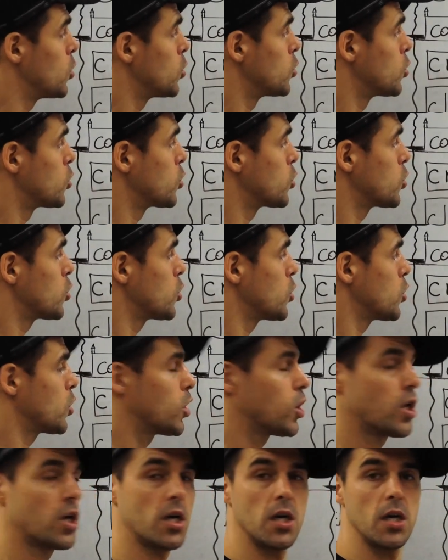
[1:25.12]
R,
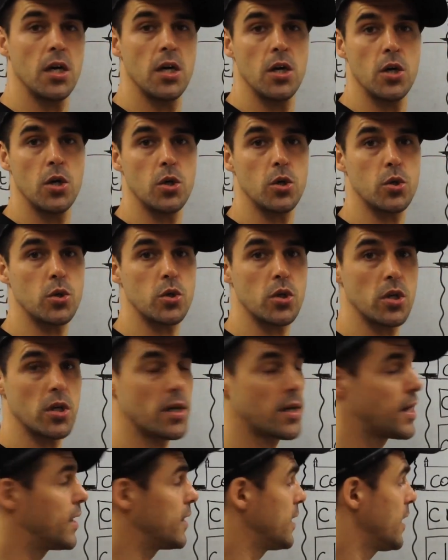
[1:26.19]
R.
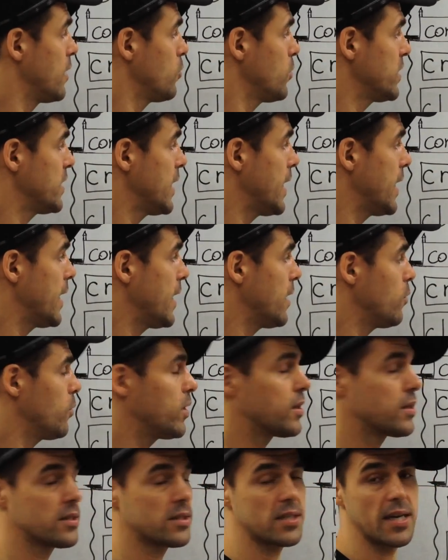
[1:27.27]
And then with the A we're
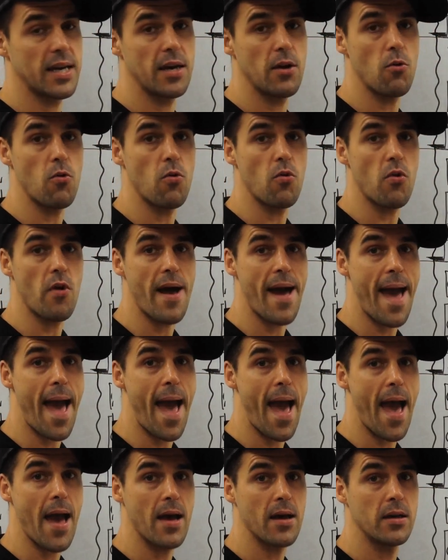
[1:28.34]
going to say
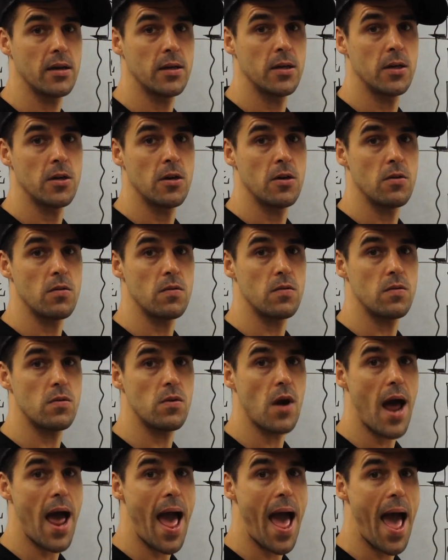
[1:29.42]
Ra,
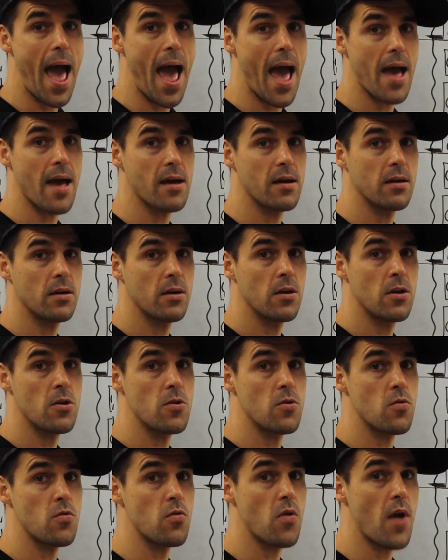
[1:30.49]
Ra,
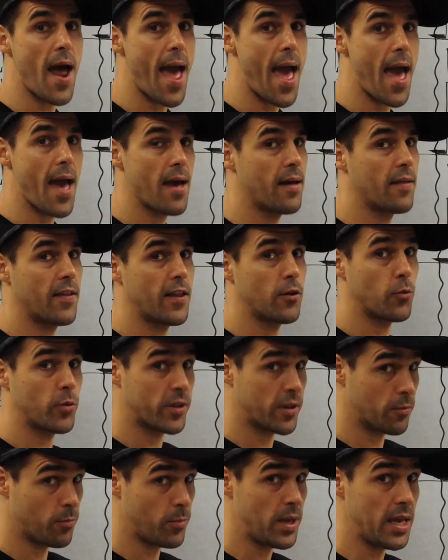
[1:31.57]
Ra, and then
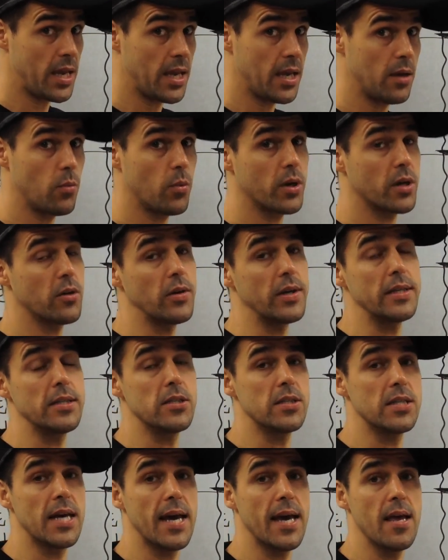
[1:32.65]
with the B we're going to
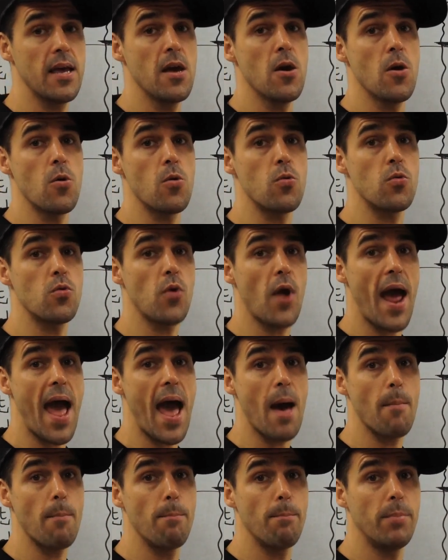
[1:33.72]
say
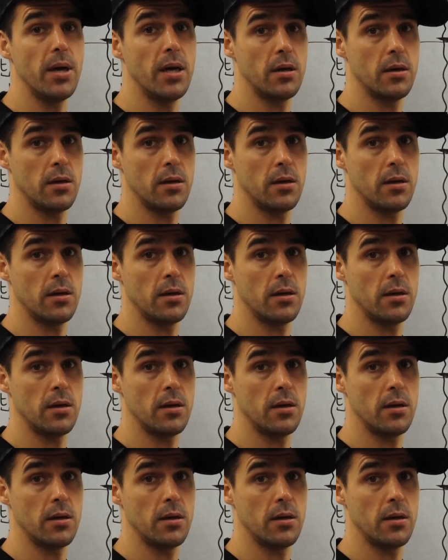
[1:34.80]
Rab,